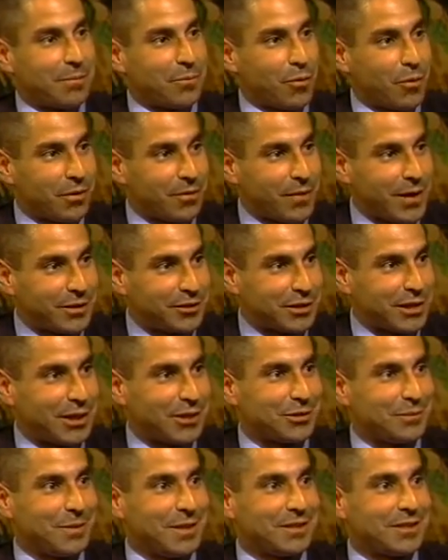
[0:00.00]
at Board of
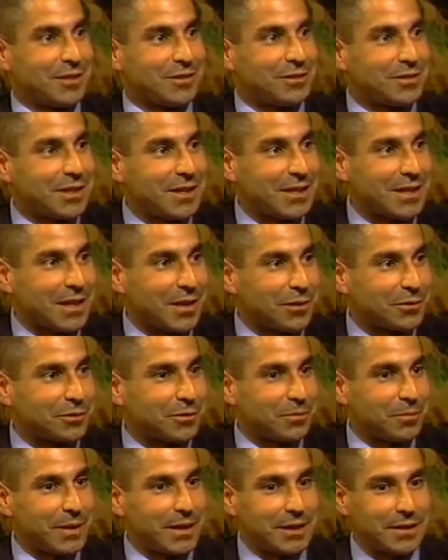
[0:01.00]
Education meetings, at City
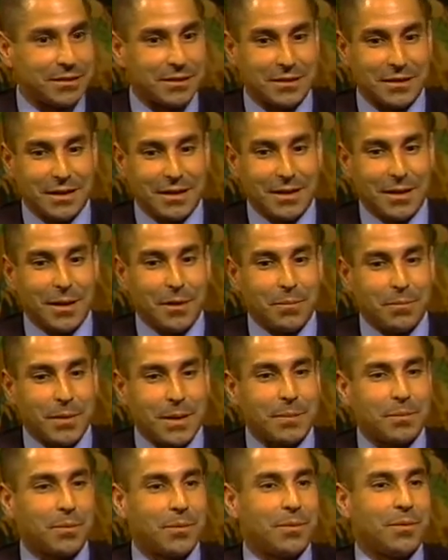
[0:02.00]
Council meetings.
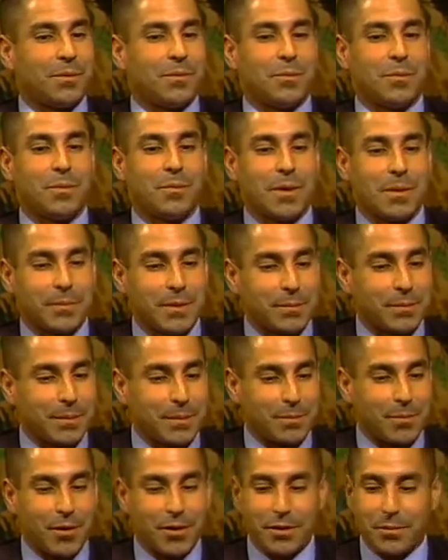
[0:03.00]
We want
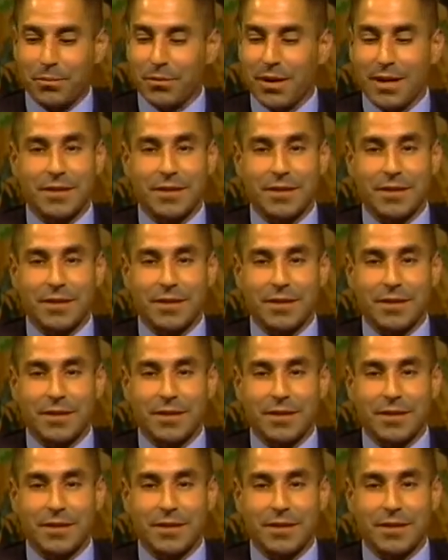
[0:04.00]
people to be part of the